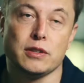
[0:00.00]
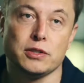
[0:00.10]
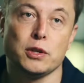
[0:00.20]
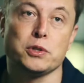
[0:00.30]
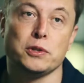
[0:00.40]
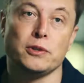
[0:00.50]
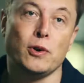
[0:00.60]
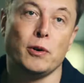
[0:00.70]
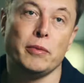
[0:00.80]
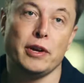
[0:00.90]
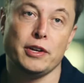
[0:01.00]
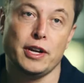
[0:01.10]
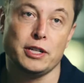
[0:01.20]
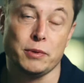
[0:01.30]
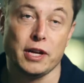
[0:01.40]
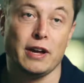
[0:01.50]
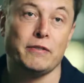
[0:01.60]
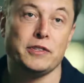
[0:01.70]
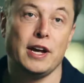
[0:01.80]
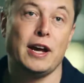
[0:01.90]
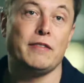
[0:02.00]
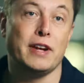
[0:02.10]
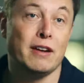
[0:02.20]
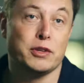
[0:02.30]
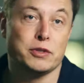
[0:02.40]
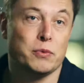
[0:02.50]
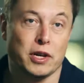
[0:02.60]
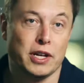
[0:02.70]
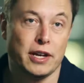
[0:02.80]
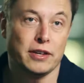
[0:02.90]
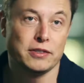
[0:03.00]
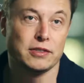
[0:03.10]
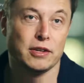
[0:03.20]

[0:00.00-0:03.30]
the social norm has become to have an average of one kid.